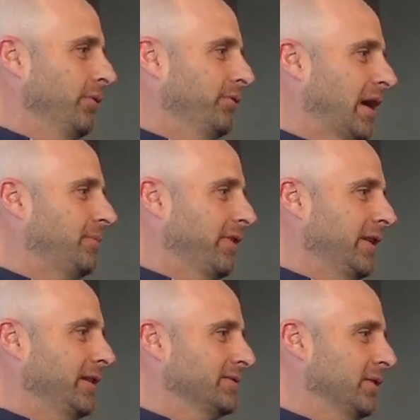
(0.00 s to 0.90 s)
those types of
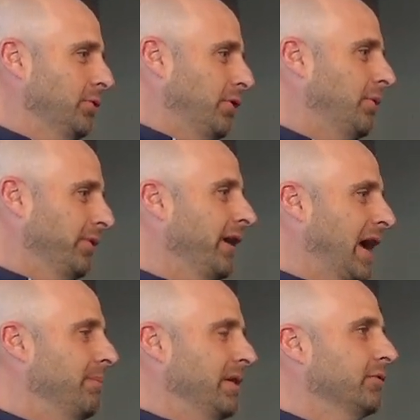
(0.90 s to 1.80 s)
things that go along with the
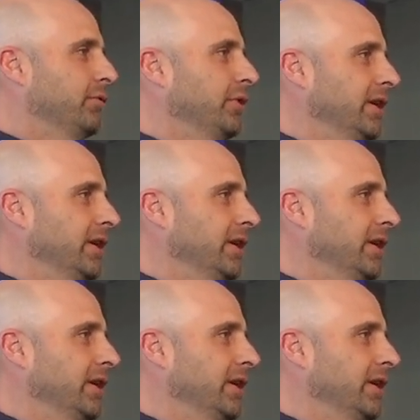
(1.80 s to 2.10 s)
guy being fully